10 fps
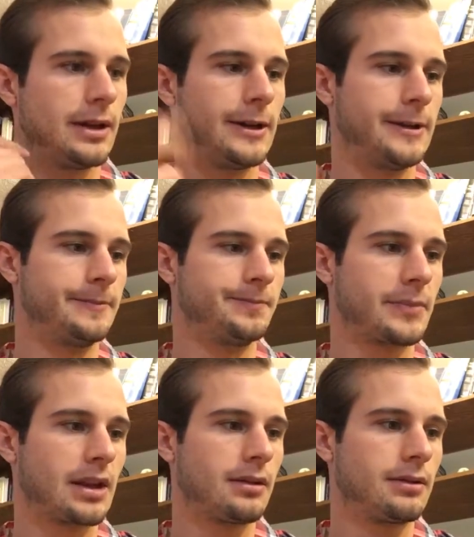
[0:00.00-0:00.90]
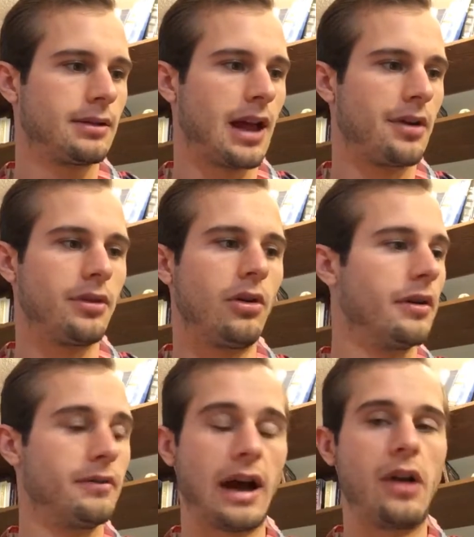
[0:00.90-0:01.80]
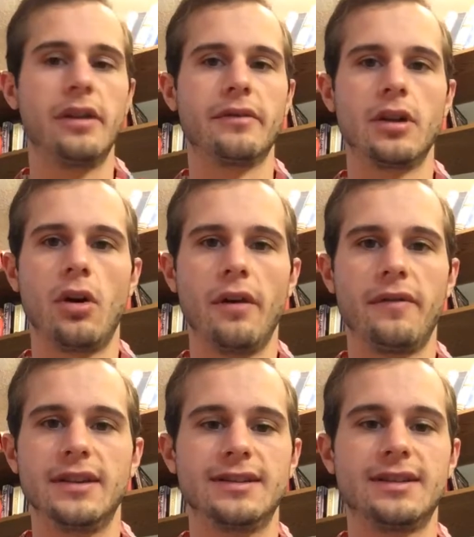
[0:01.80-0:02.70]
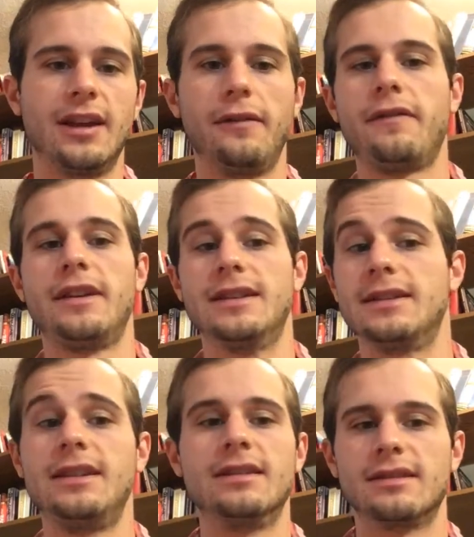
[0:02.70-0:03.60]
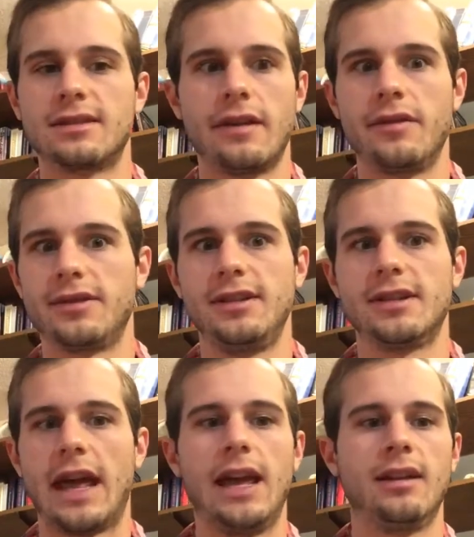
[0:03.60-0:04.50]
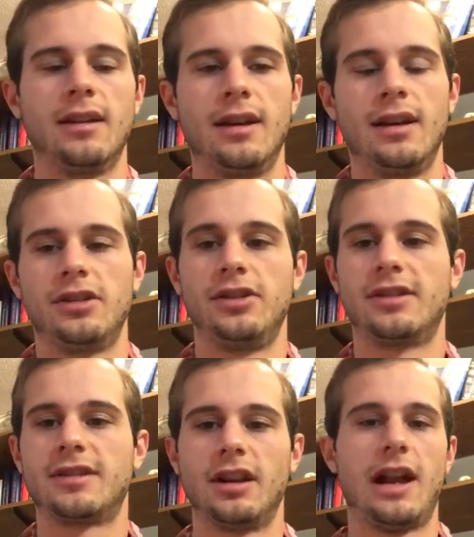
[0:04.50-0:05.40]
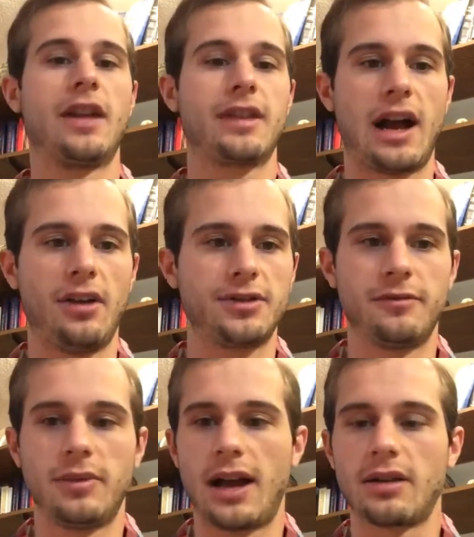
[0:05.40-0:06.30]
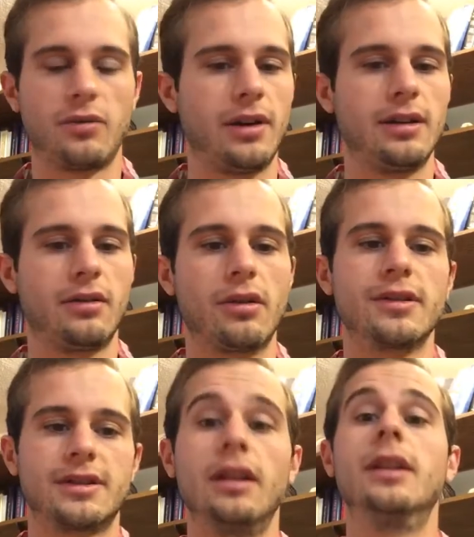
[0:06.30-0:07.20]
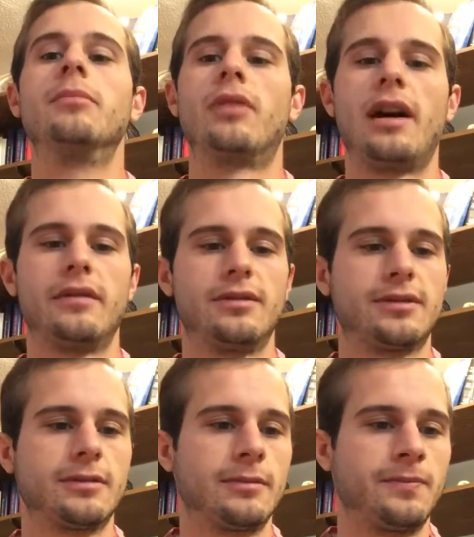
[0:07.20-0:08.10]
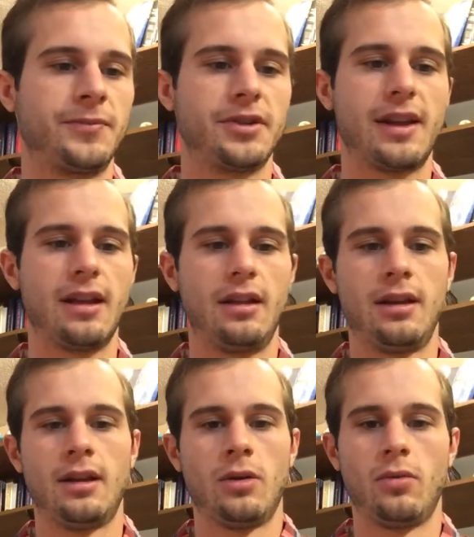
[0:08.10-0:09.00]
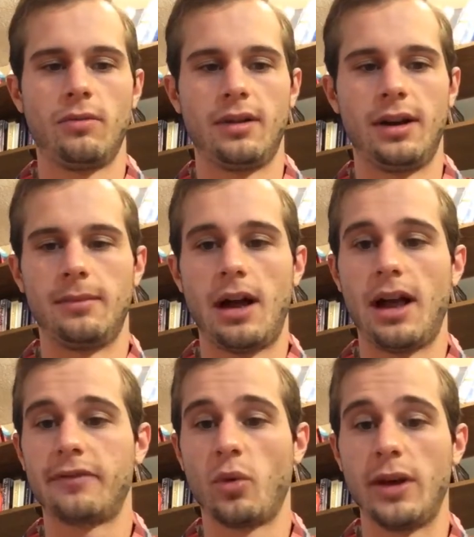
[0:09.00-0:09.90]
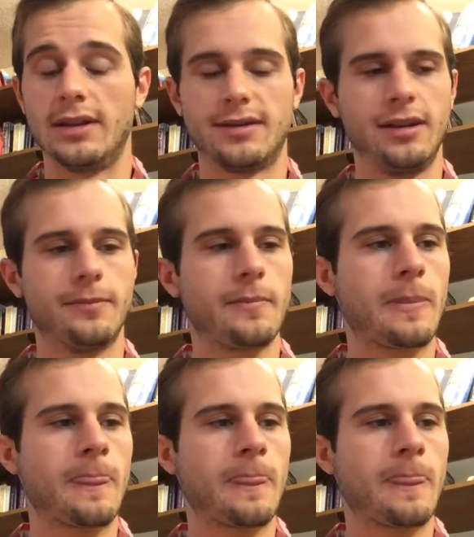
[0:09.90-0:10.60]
Um, I don't know if I don't even know if in if in season seven or season eight she's still at the House of Black and White or still in Braavos. So that um, I'll have to wait and see.